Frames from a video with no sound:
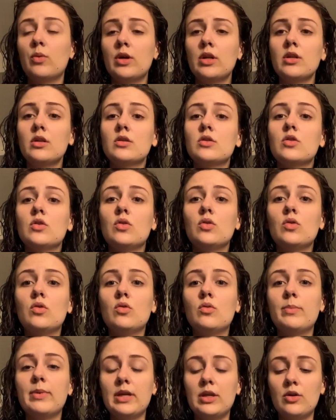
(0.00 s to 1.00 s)
wanting
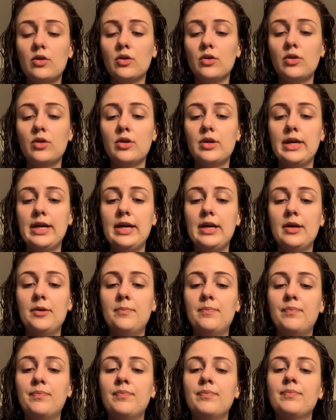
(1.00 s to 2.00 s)
to pin curl your hair,
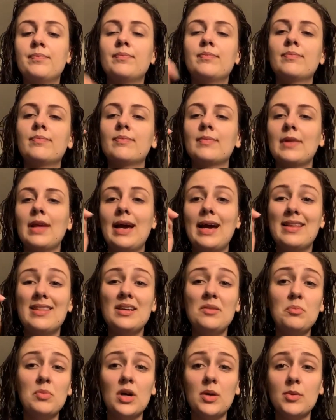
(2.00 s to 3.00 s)
I
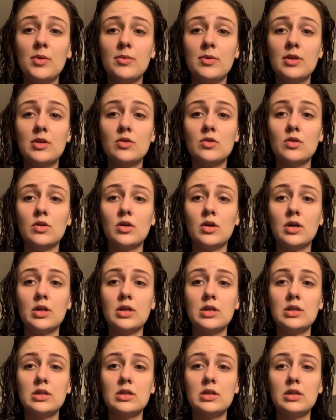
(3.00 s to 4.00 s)
think bobby pins are
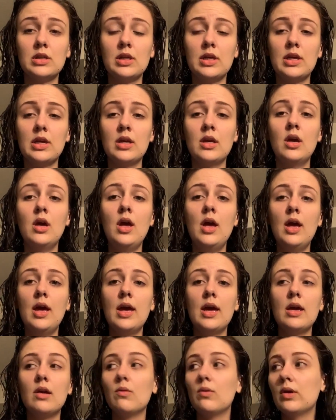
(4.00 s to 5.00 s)
honestly
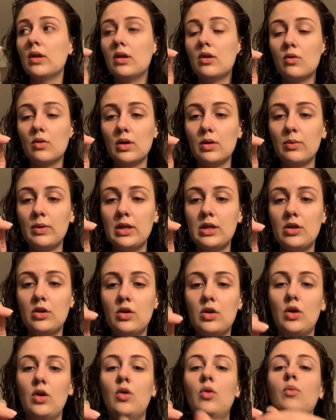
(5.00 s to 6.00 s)
a really great way to
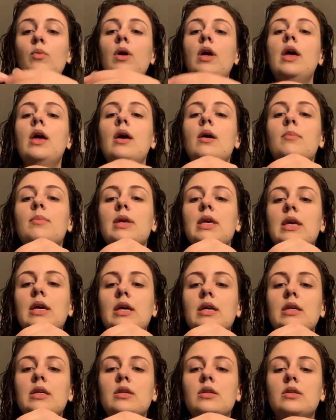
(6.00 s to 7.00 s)
go
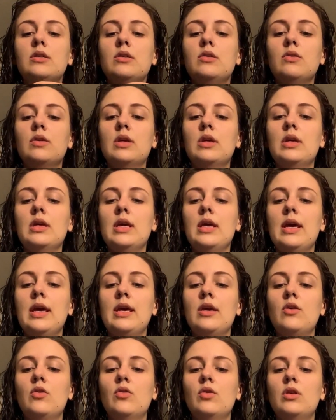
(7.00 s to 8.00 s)
because you can get
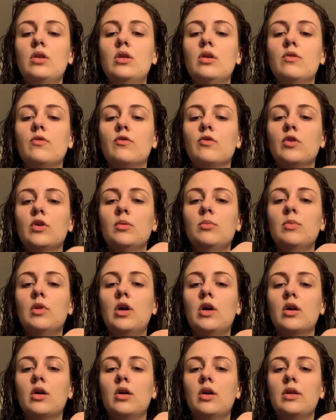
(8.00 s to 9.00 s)
a good firm
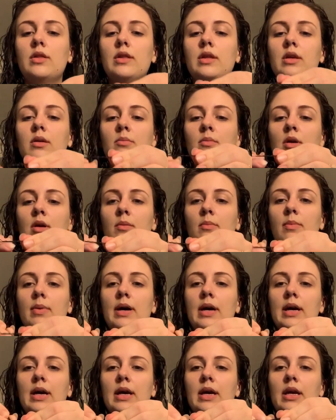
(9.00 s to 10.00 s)
lock on them
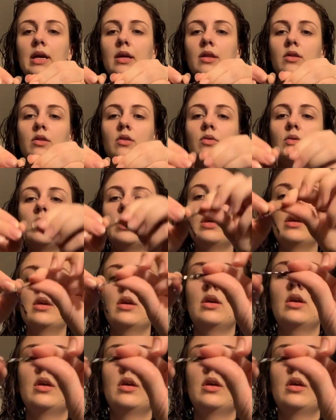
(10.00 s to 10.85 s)
by doing